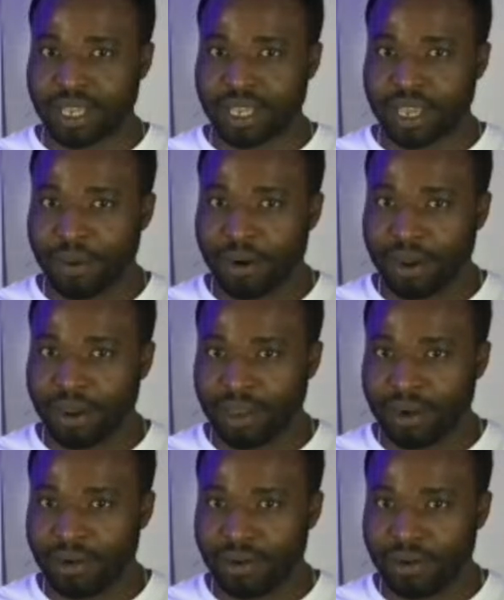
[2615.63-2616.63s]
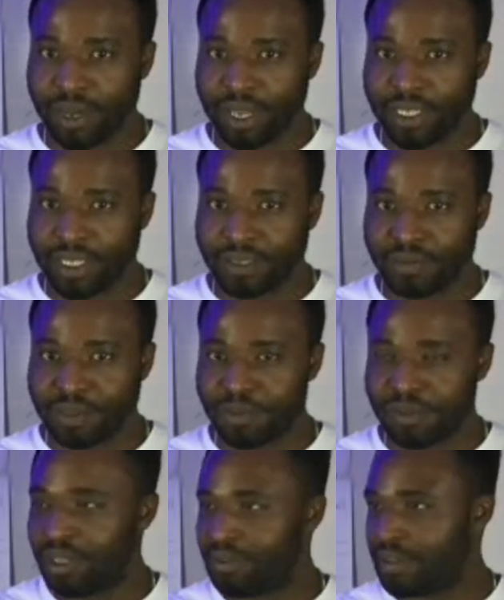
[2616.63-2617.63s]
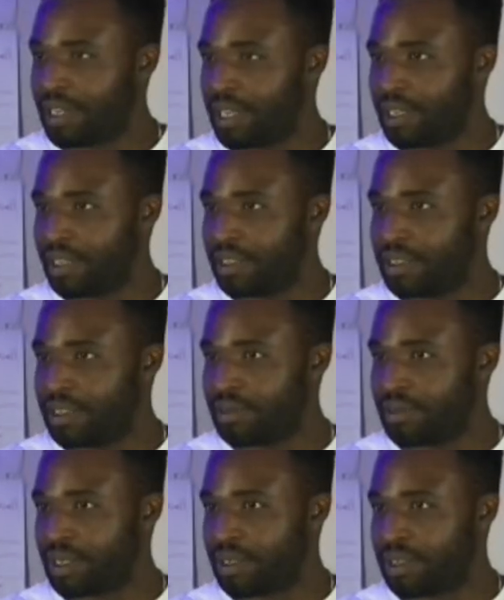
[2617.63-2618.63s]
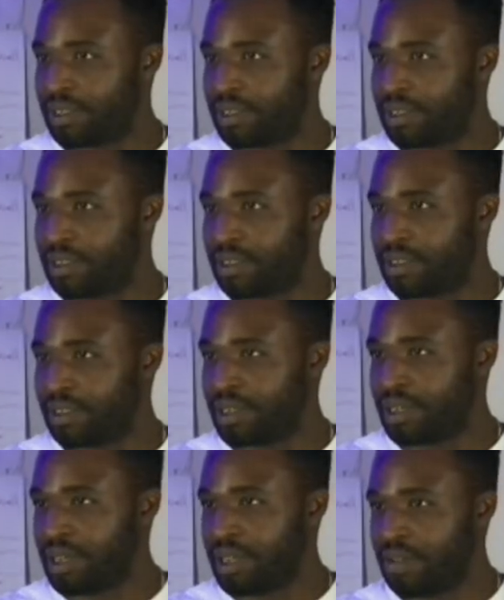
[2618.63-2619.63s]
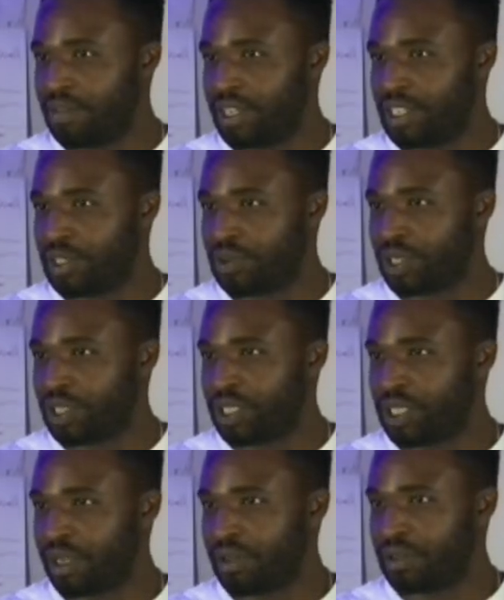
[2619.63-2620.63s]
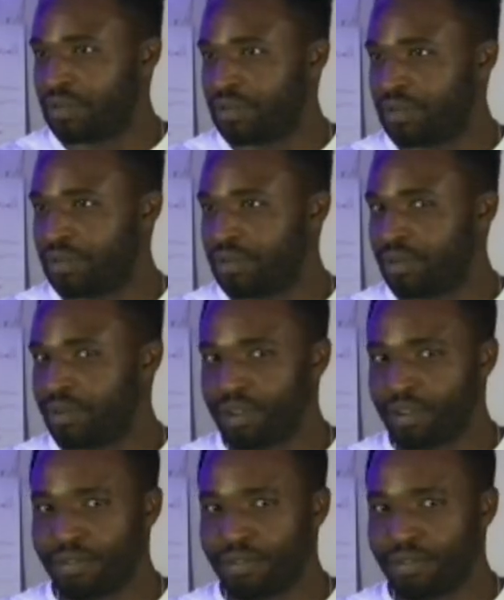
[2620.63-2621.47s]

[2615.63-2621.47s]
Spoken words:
camera. I don't know why it is misbehaving like this, but let's see. If I switch it out, maybe if I